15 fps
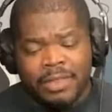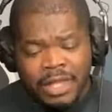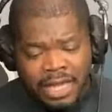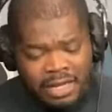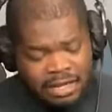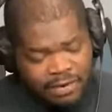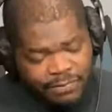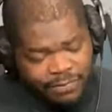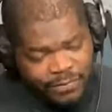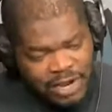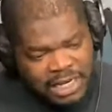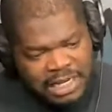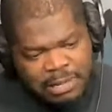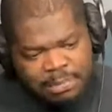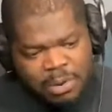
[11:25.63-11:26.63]
And the
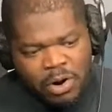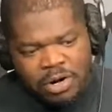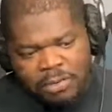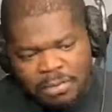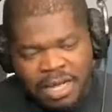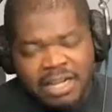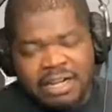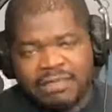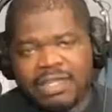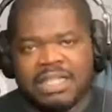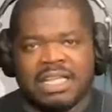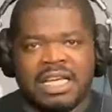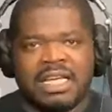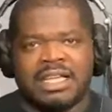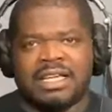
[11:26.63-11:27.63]
funny part about
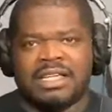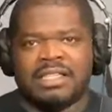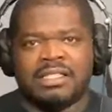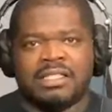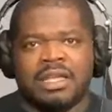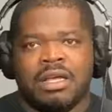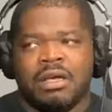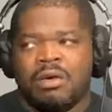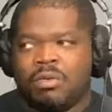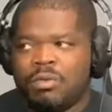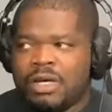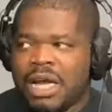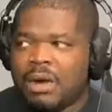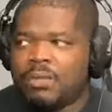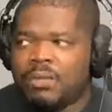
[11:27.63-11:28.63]
everything is
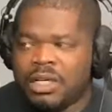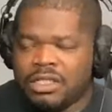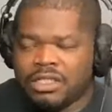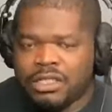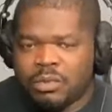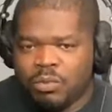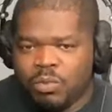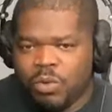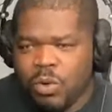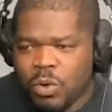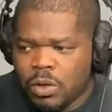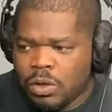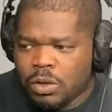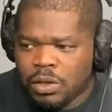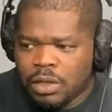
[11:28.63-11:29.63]
when I went to
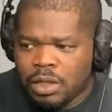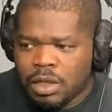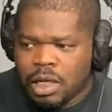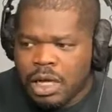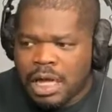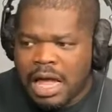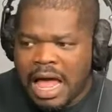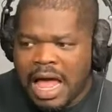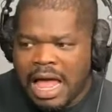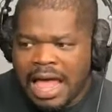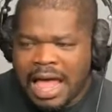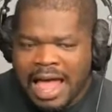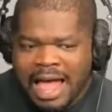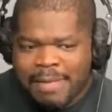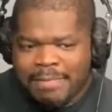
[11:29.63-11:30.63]
war,
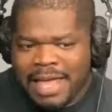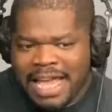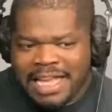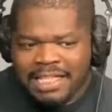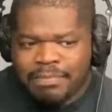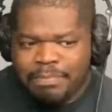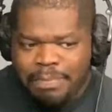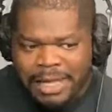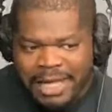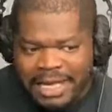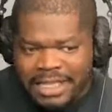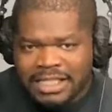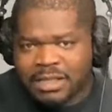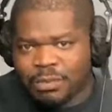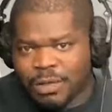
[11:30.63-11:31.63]
I made
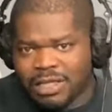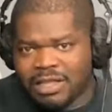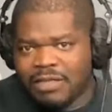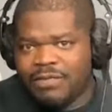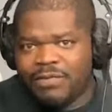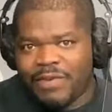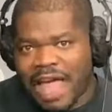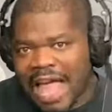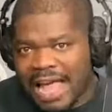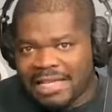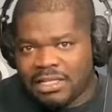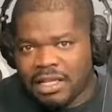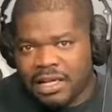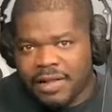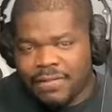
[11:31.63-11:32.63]
peace with the
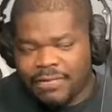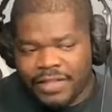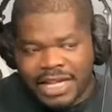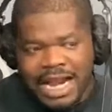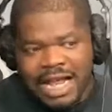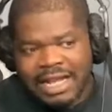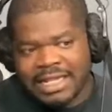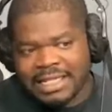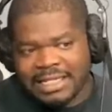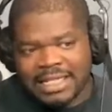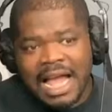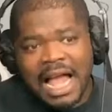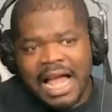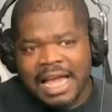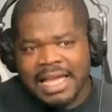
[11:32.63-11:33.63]
fact that I could
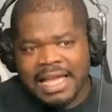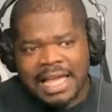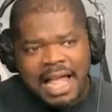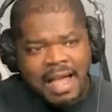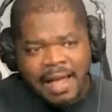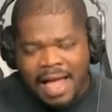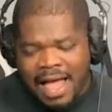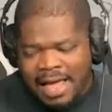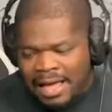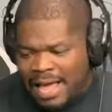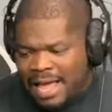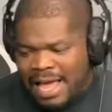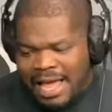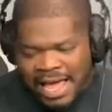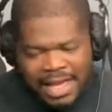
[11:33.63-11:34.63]
die.
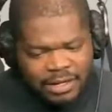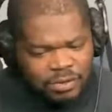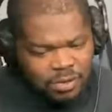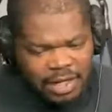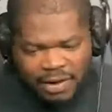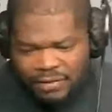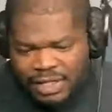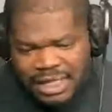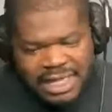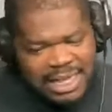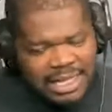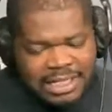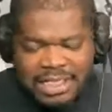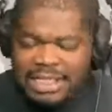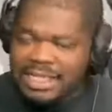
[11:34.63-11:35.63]
I handled everything I
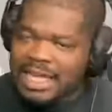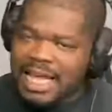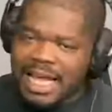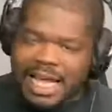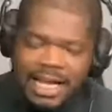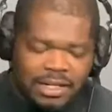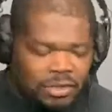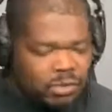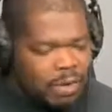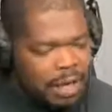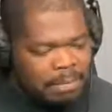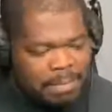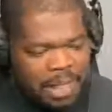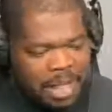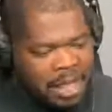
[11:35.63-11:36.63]
needed to handle. I
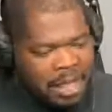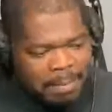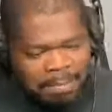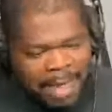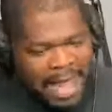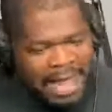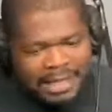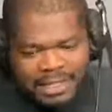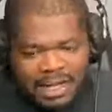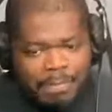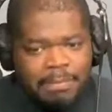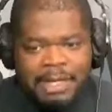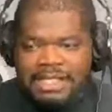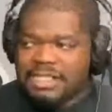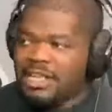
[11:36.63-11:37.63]
packed up
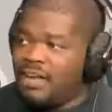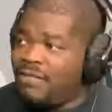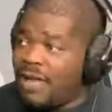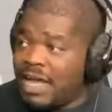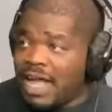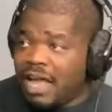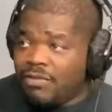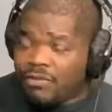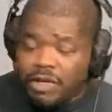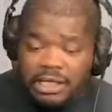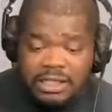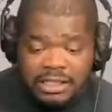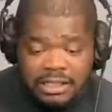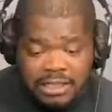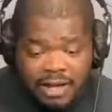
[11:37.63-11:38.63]
my stuff. I got rid
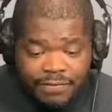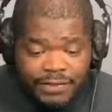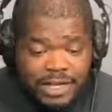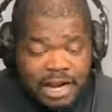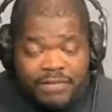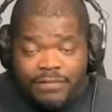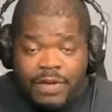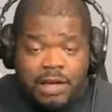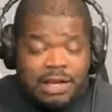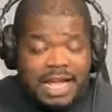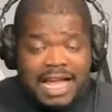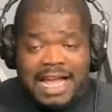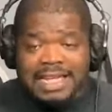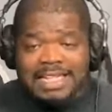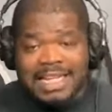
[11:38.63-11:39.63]
of stuff that I felt like
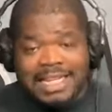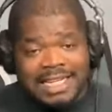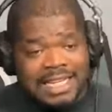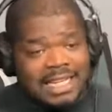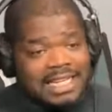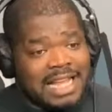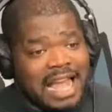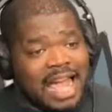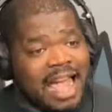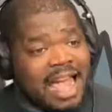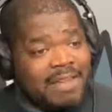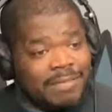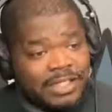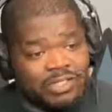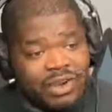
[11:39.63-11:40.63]
I didn't need to
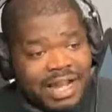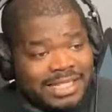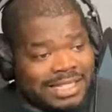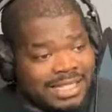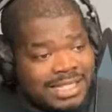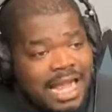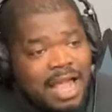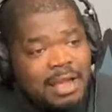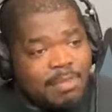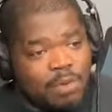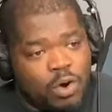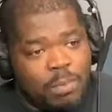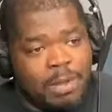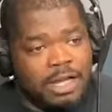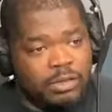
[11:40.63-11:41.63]
have. I tried to tie up
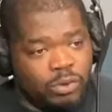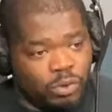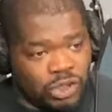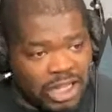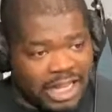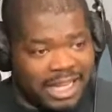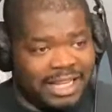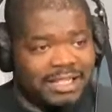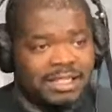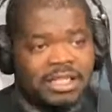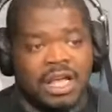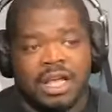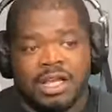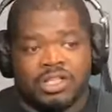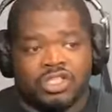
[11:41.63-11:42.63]
all my loose ends
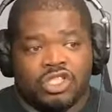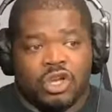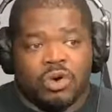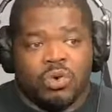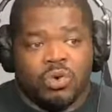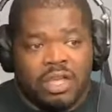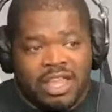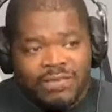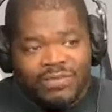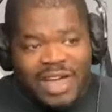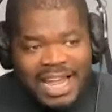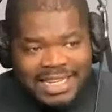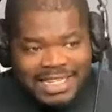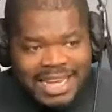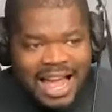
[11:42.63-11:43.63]
so if
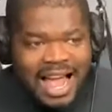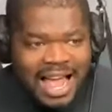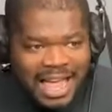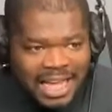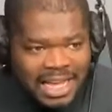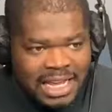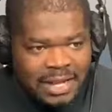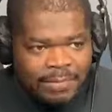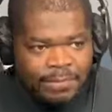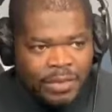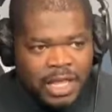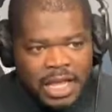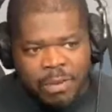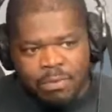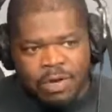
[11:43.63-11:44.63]
I died,
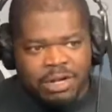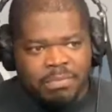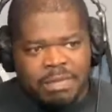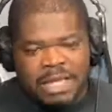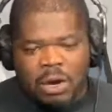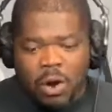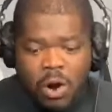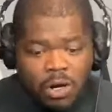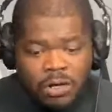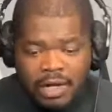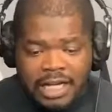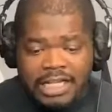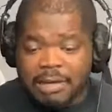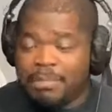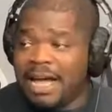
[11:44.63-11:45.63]
it wouldn't be hard on
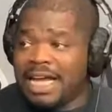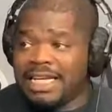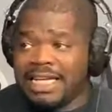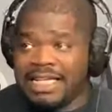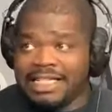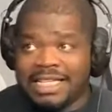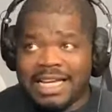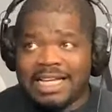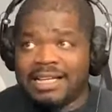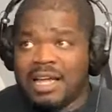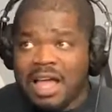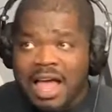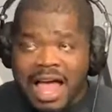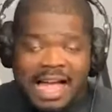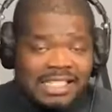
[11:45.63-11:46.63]
anybody. And then
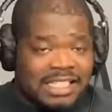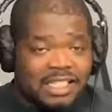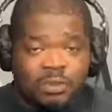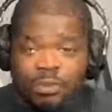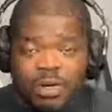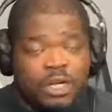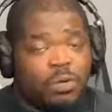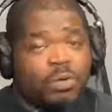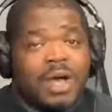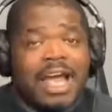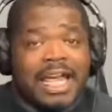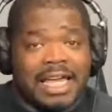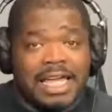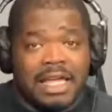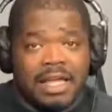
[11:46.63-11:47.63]
I just went
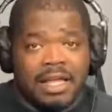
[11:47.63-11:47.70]
away.